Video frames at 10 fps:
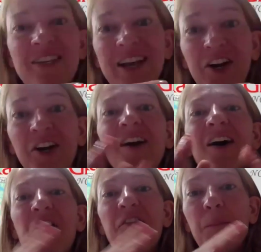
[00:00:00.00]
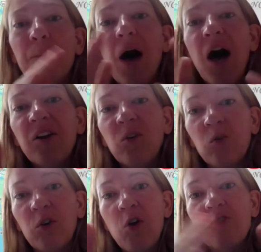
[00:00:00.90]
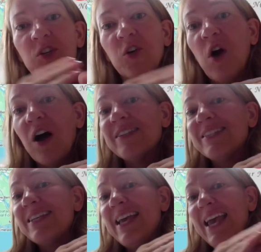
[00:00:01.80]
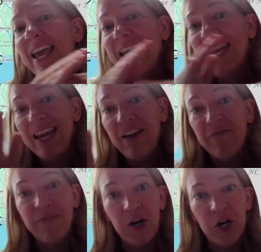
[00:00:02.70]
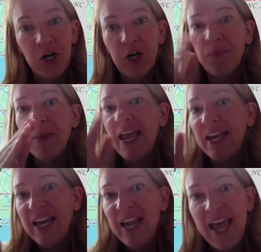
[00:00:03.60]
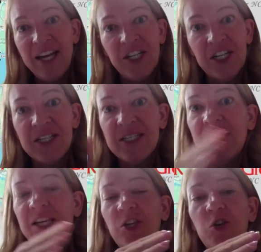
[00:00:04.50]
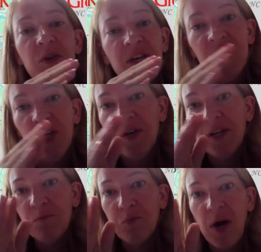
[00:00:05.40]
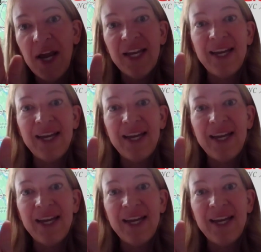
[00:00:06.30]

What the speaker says: here. The model goes across any firm, any agency. You can break it